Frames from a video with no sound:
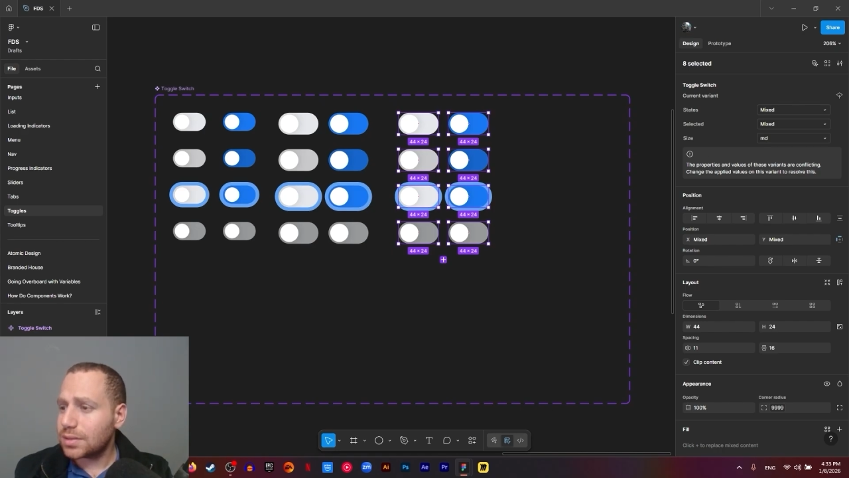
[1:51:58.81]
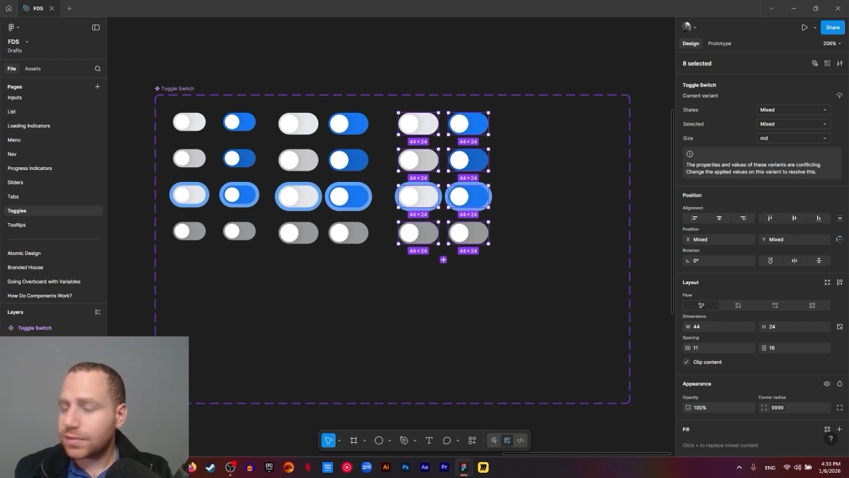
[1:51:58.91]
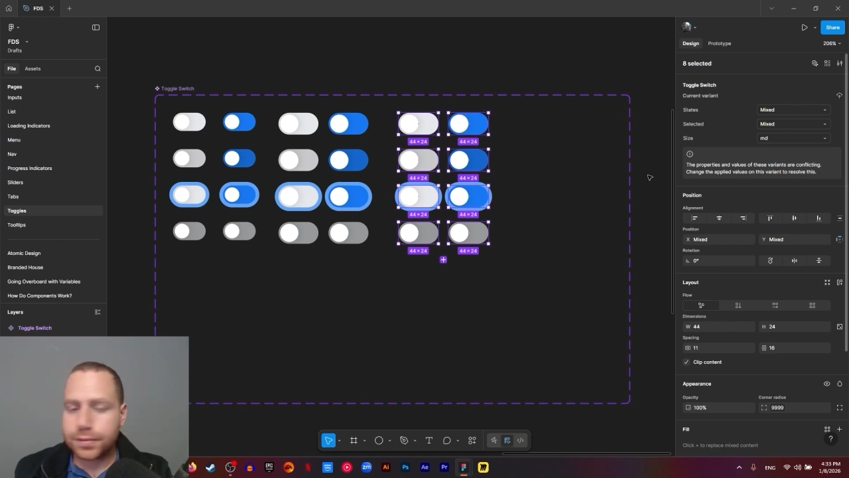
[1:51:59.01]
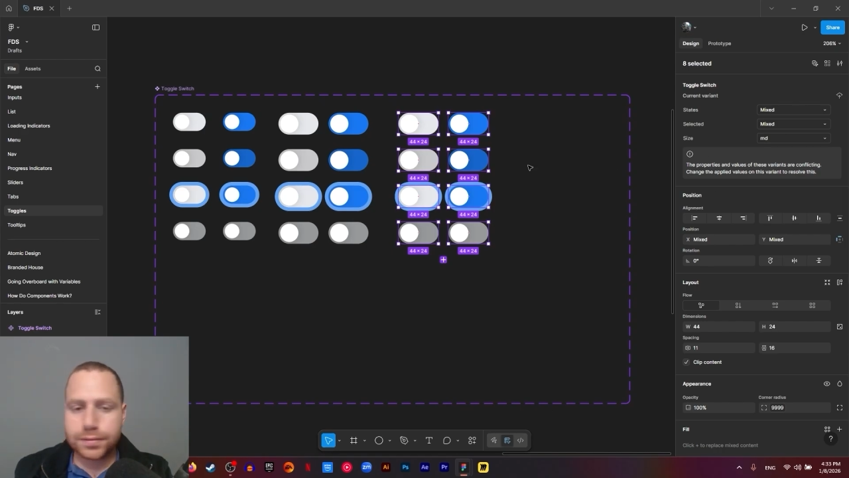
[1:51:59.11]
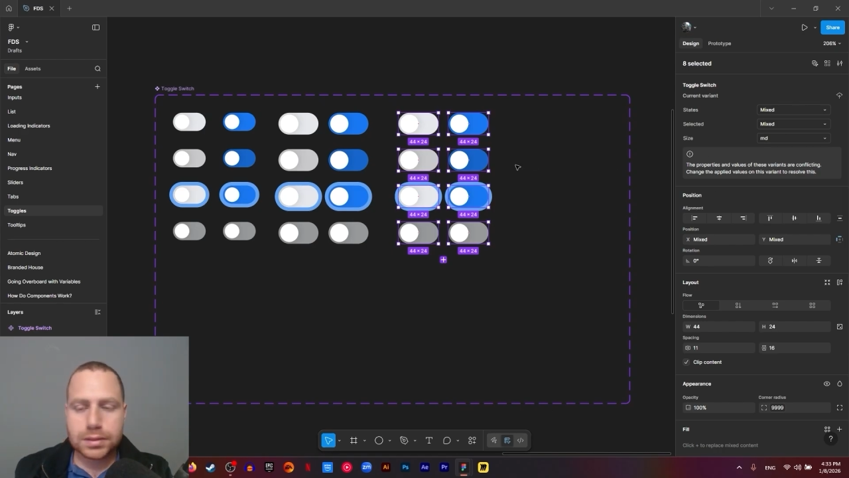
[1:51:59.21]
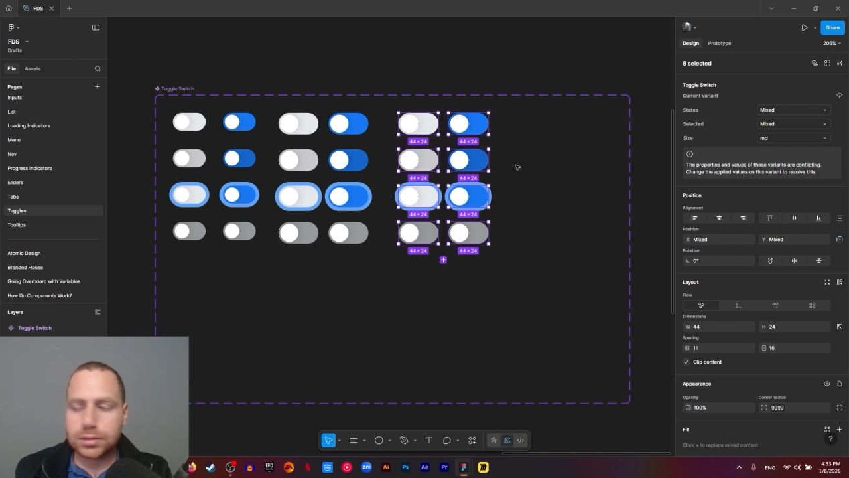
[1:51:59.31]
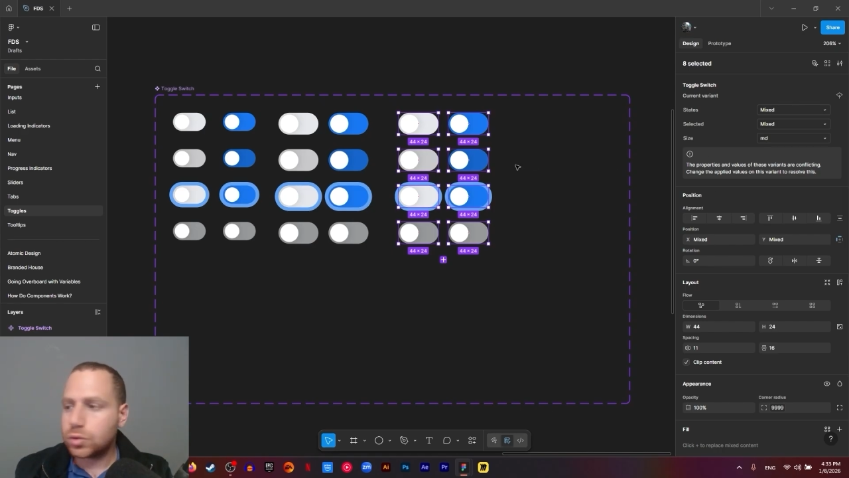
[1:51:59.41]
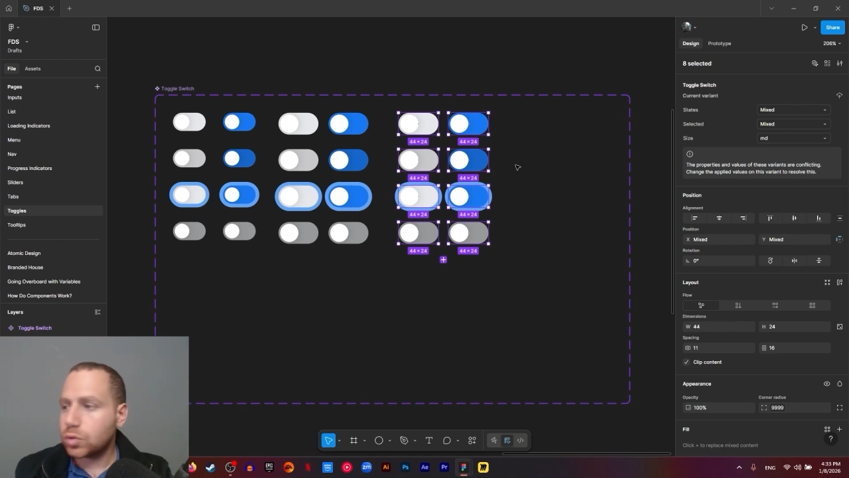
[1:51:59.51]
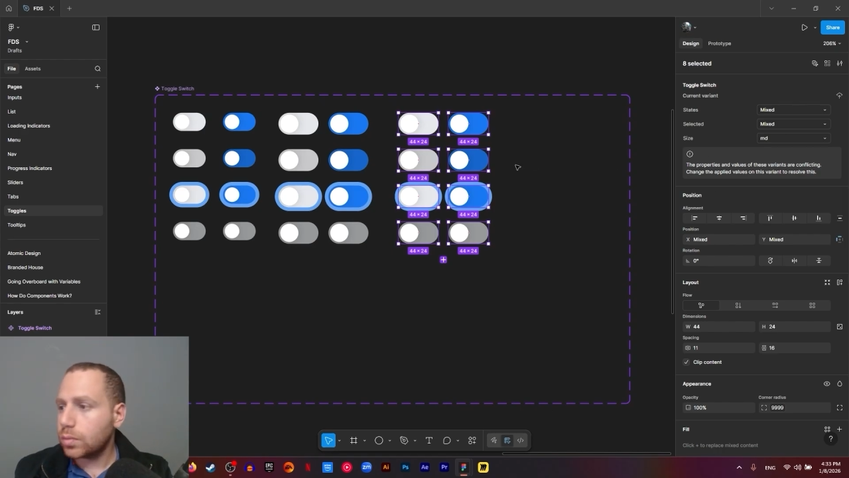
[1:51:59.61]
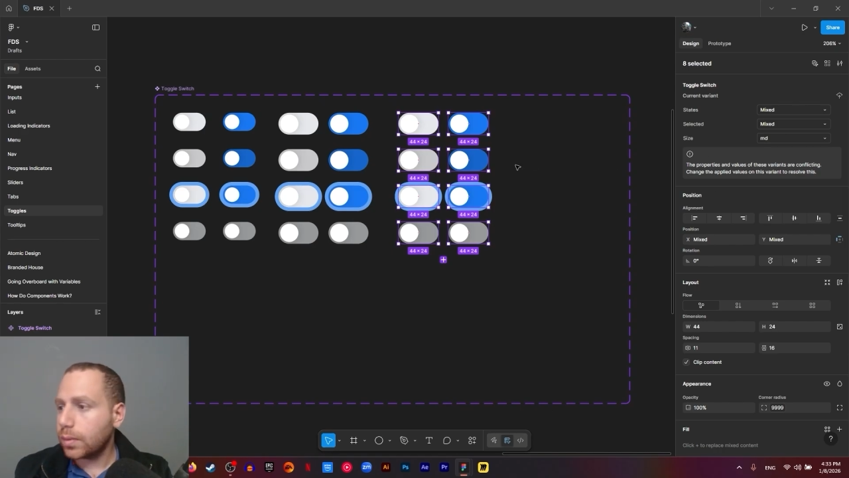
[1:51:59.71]

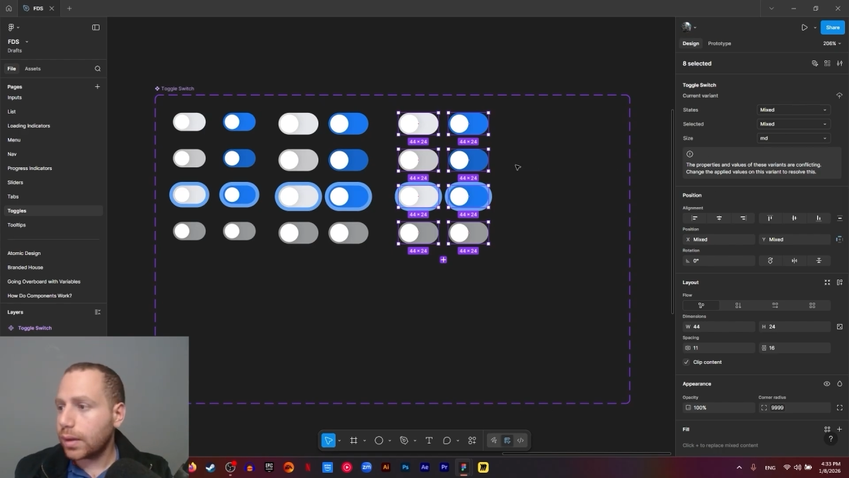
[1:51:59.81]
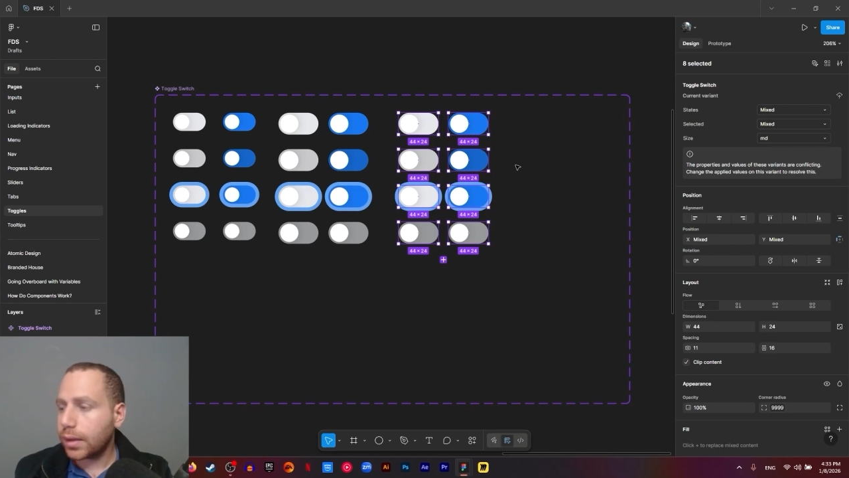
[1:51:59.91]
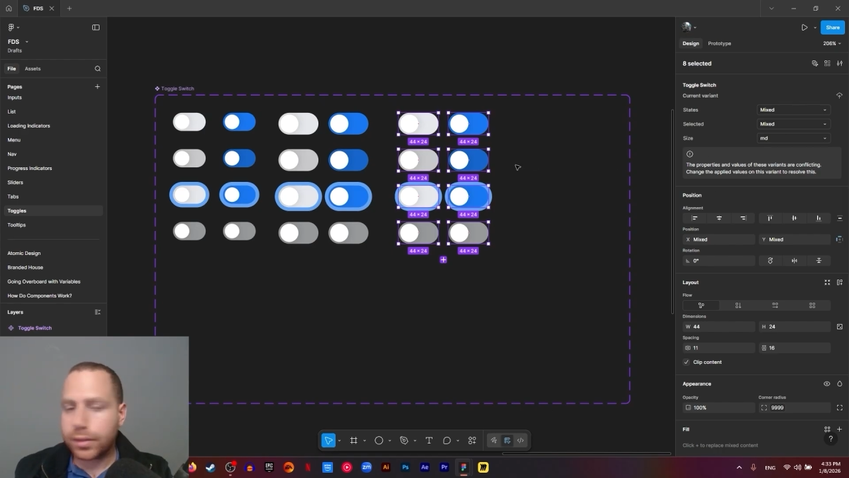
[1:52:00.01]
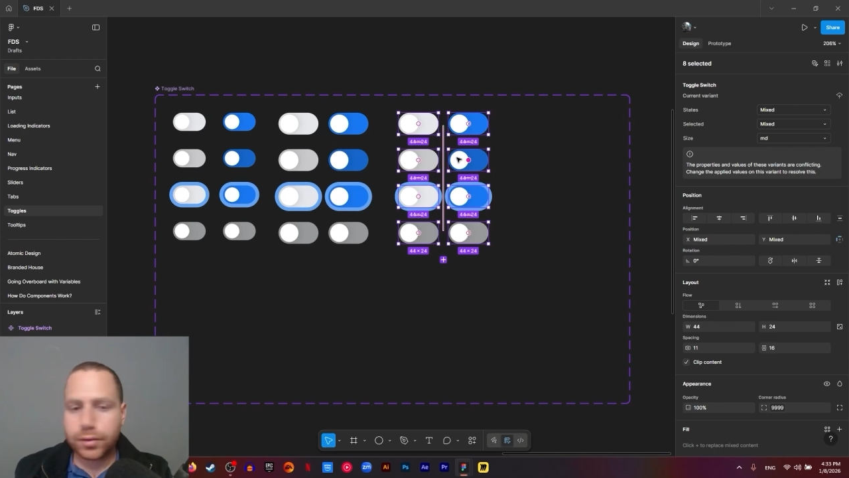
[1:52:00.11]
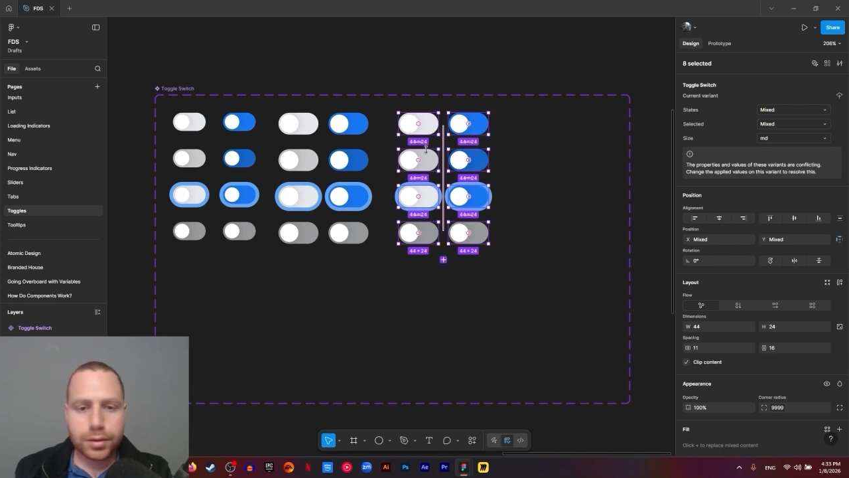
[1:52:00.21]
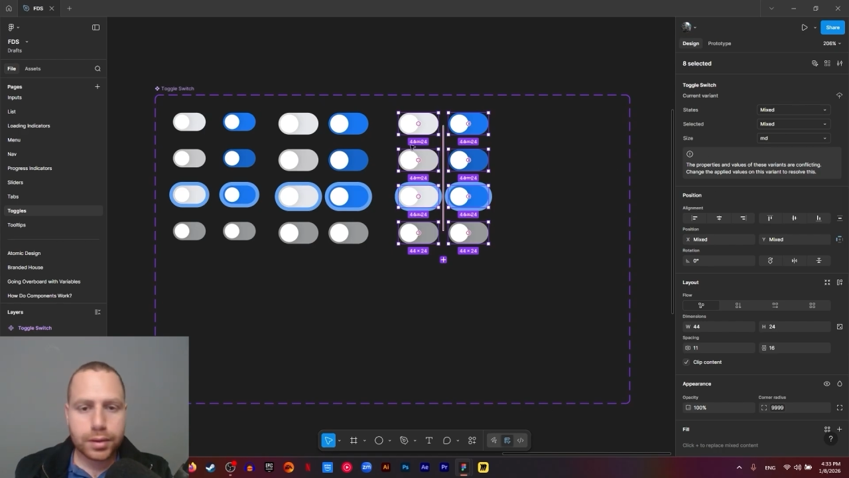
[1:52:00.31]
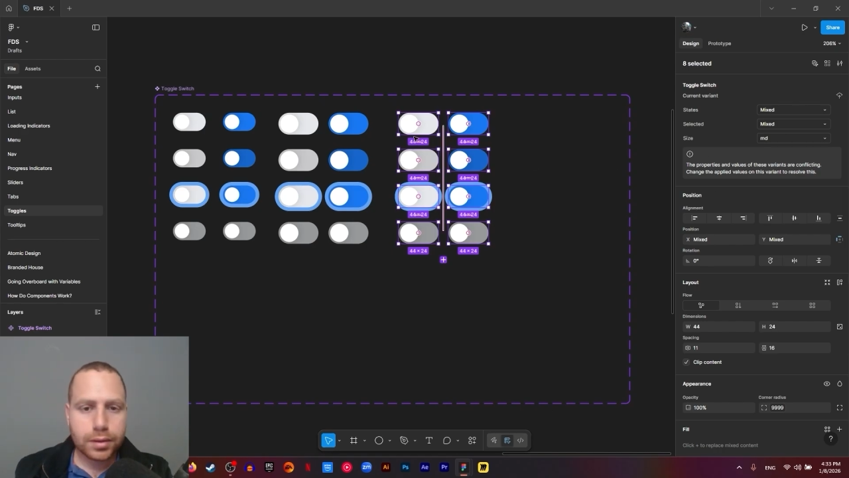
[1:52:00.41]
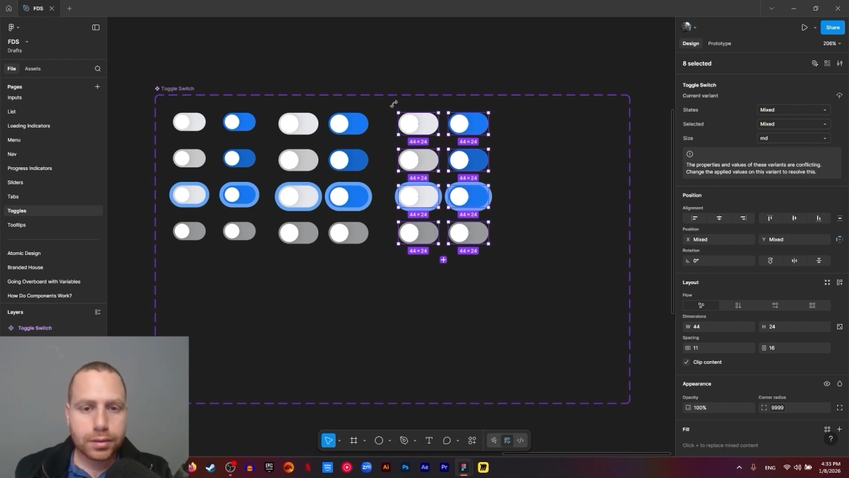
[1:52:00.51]
52 by 30.